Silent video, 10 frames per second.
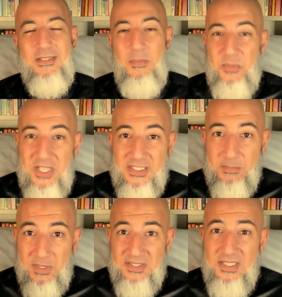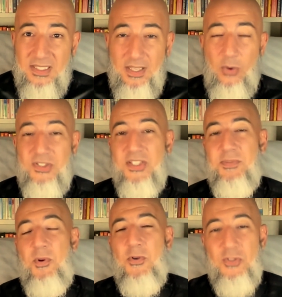The priest, Barsisa, was
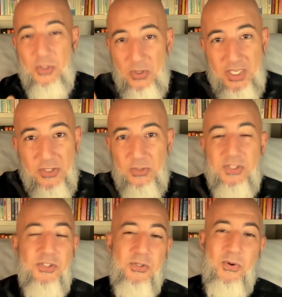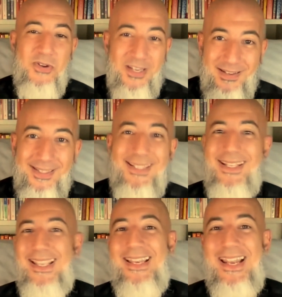exposed. Look into the story, read
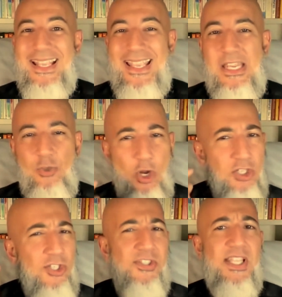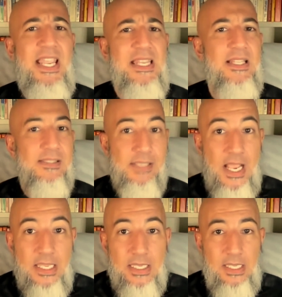it again and again to understand the
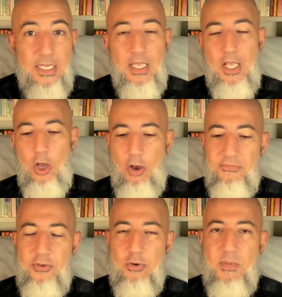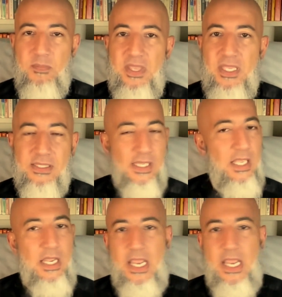psyche of human beings.